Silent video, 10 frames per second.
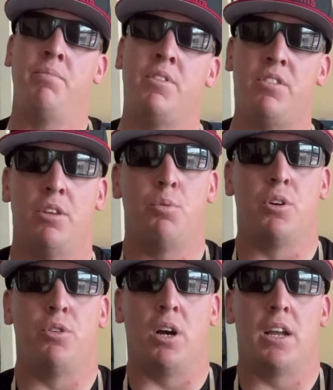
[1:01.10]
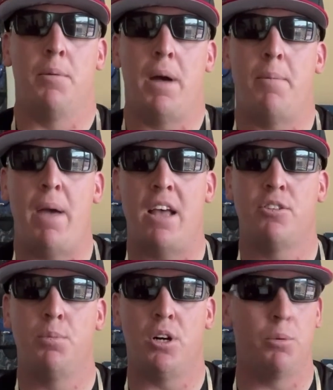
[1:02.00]
Since we're talking about
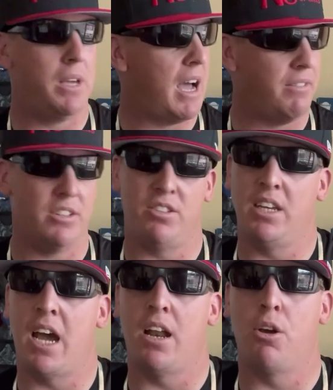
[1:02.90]
basketball, we obviously got to